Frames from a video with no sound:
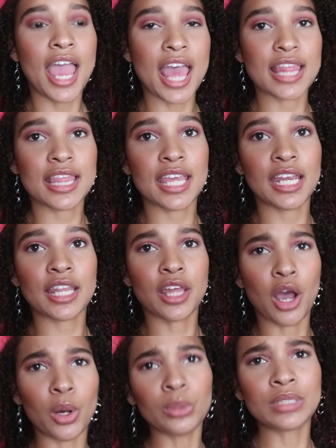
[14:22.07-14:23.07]
And then
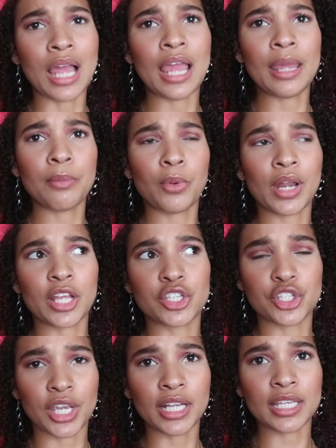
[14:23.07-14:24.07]
the whole time when I
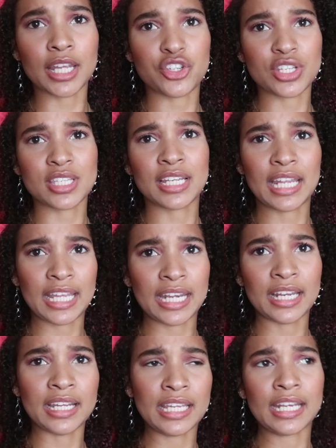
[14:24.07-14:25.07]
checked, it just said
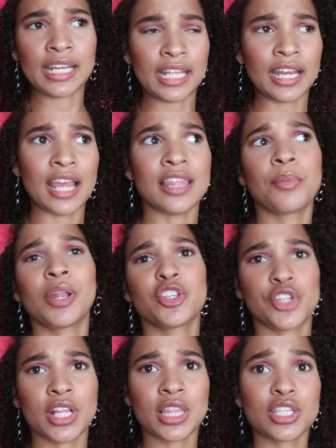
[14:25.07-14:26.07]
error, error, error. And then when I
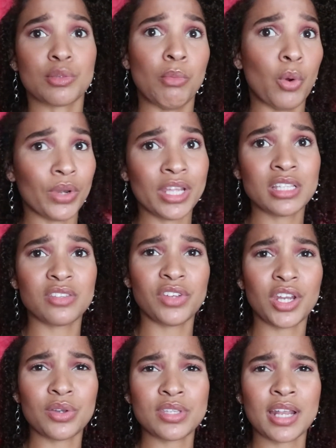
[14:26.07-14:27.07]
checked this morning's
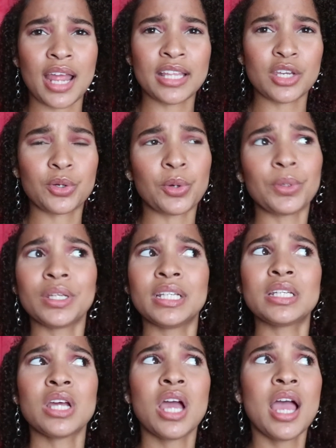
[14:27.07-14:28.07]
videos that I had
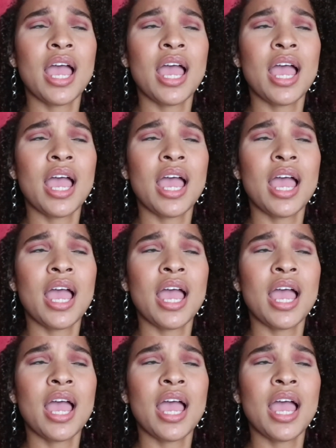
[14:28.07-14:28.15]
recorded,